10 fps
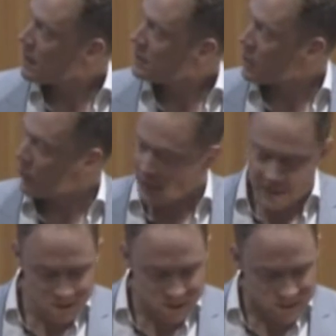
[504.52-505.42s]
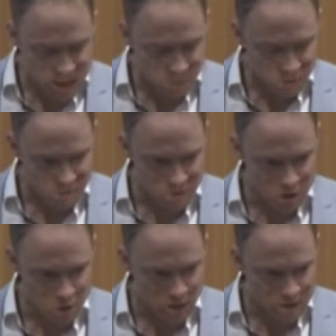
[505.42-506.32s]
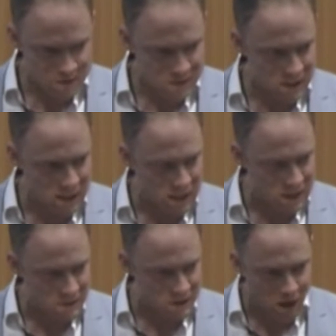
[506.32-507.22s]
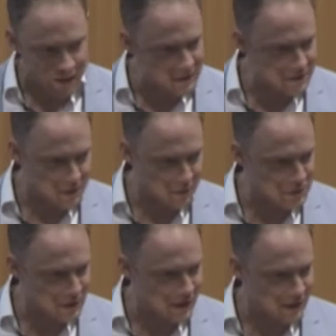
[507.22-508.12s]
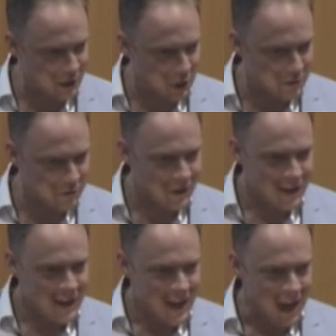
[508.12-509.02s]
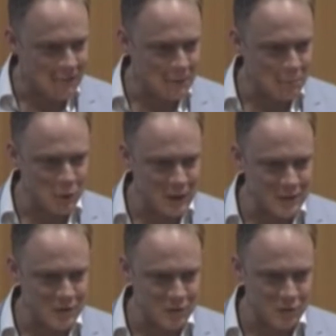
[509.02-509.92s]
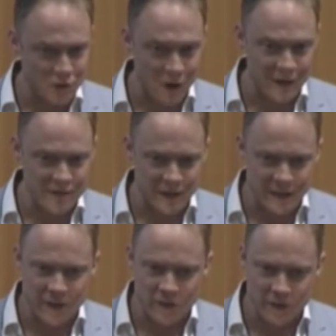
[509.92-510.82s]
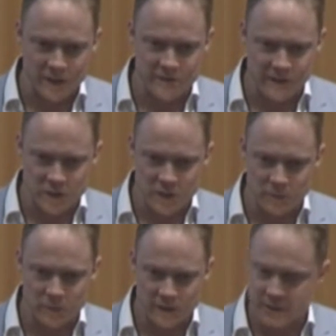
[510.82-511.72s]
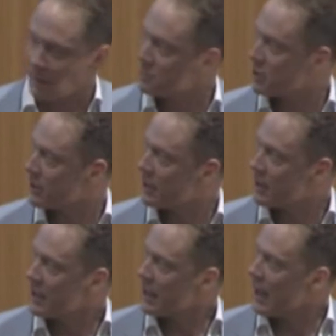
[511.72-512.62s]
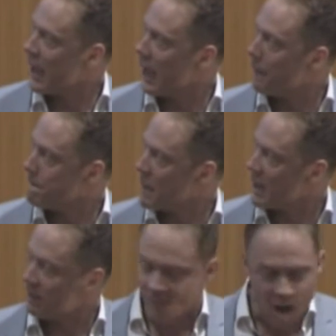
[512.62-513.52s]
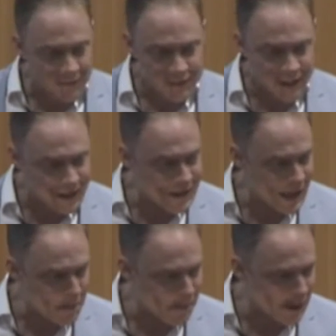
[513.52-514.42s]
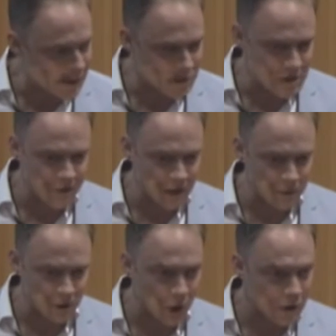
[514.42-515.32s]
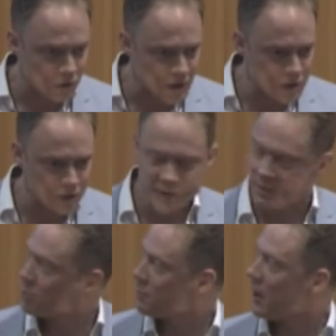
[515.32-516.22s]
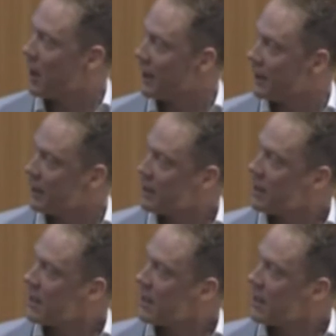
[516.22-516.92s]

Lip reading: So here's an example from the US. In the 90s, there was a lot of effort put into trying to increase vegetable consumption, and a 5-a-day campaign was developed, a lot of resources put behind it,